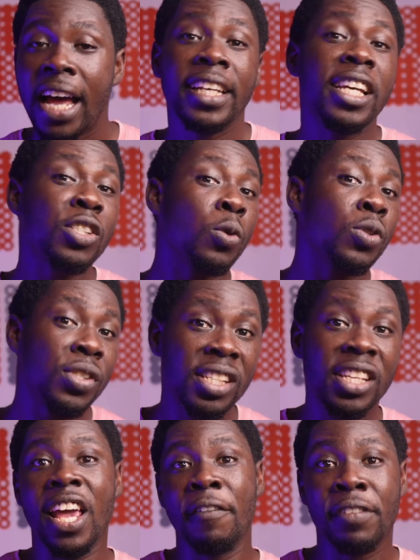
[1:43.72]
And in case you want to see
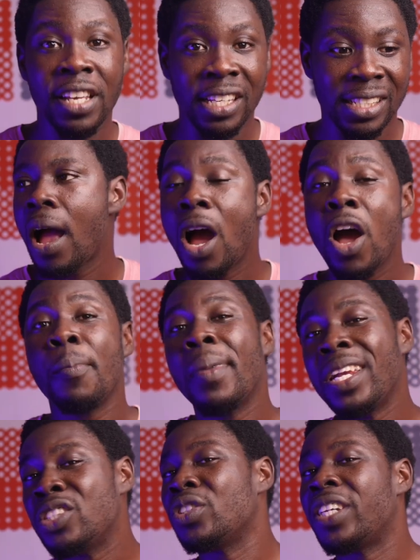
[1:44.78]
the evidence, I
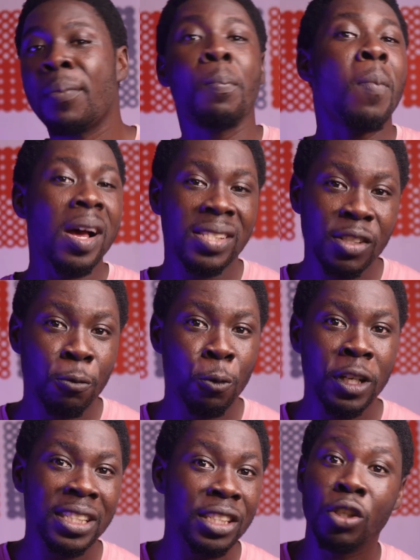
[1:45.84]
managed to get massive
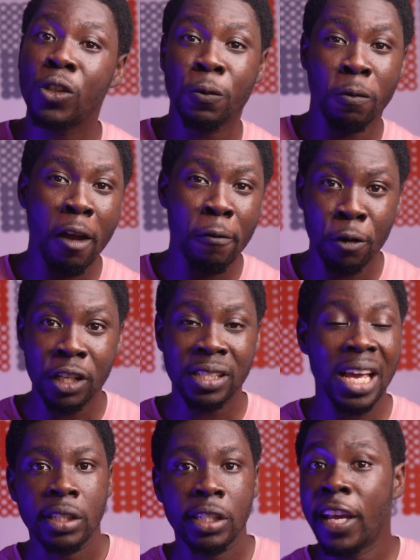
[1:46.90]
weight in just five weeks.
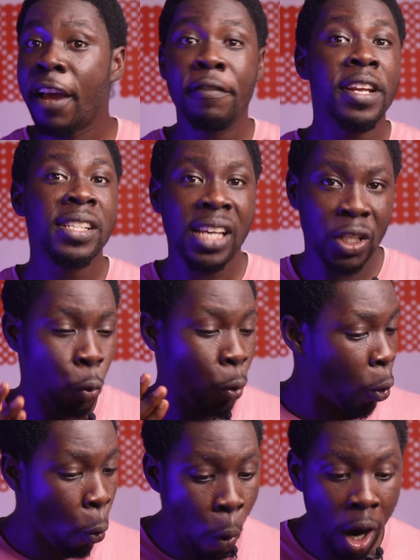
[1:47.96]
The evidence at
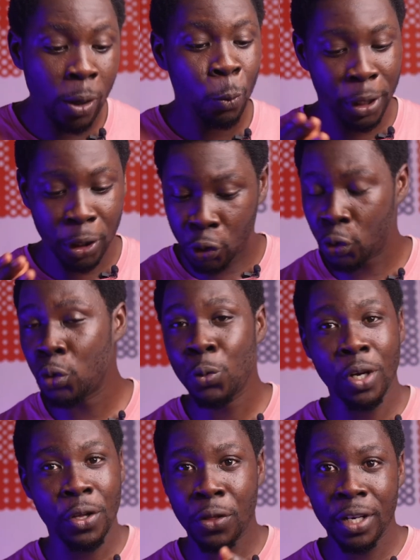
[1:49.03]
week one, week two,
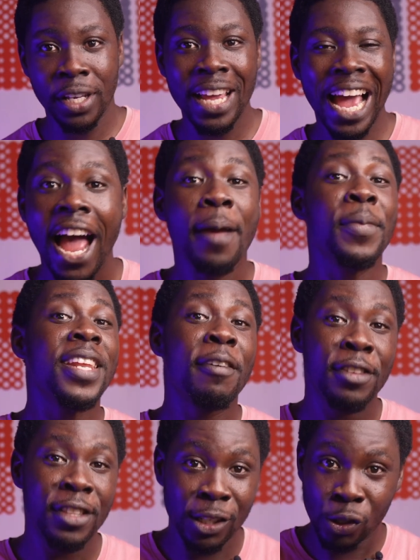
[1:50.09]
week three, I made
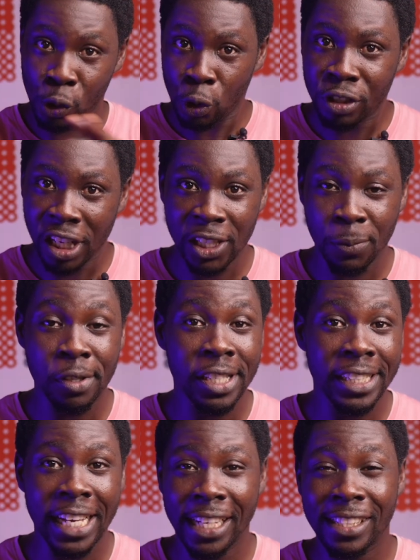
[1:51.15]
everything so
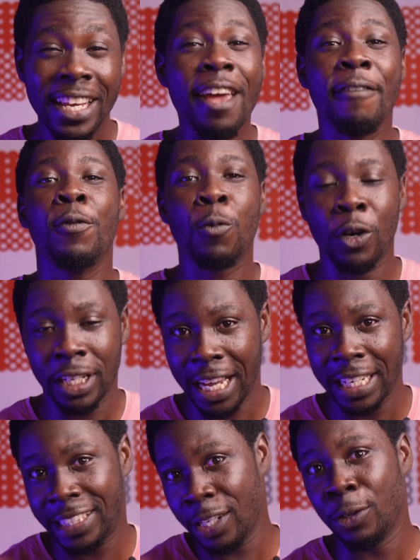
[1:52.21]
transparent that everyone
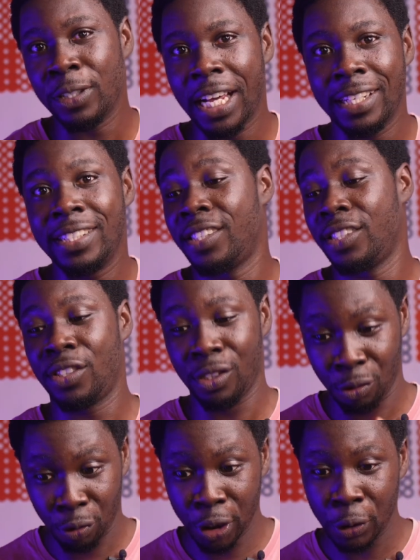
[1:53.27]
can tell that this is
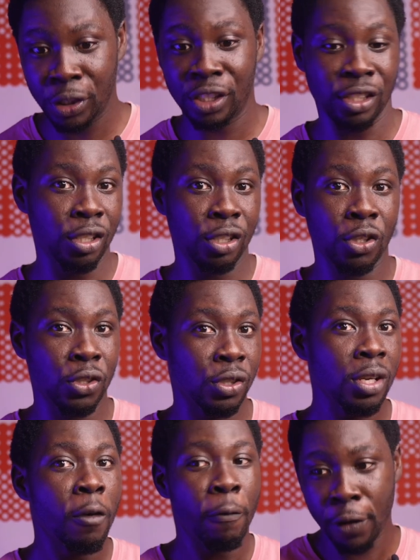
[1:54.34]
real. This is not just
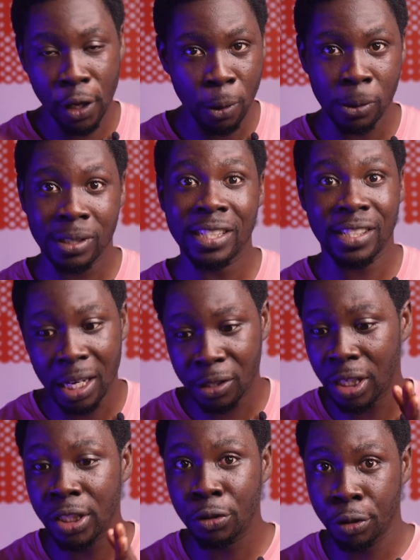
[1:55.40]
figures. It's
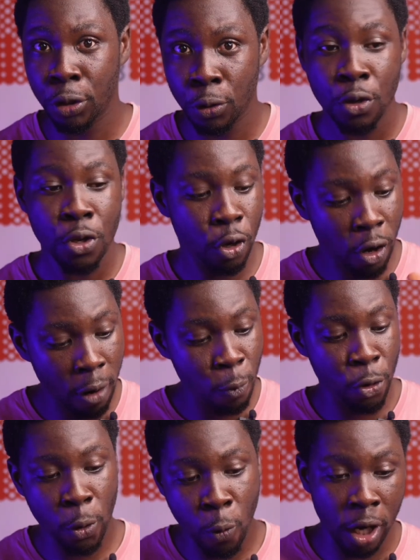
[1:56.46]
actually real. You come
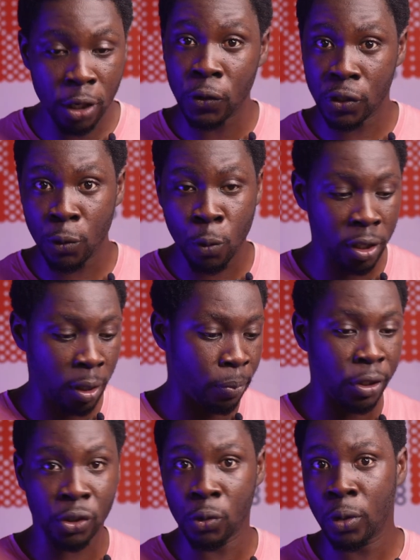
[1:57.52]
week one, you see what the
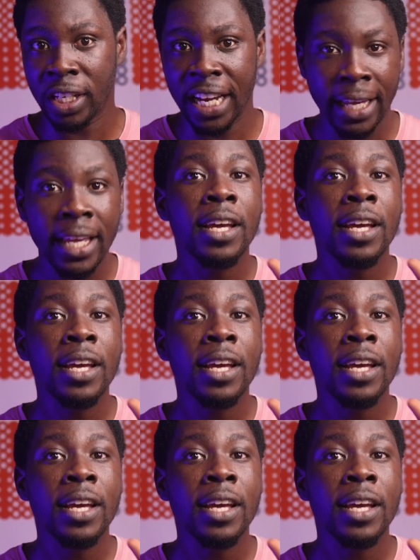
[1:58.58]
birds look like.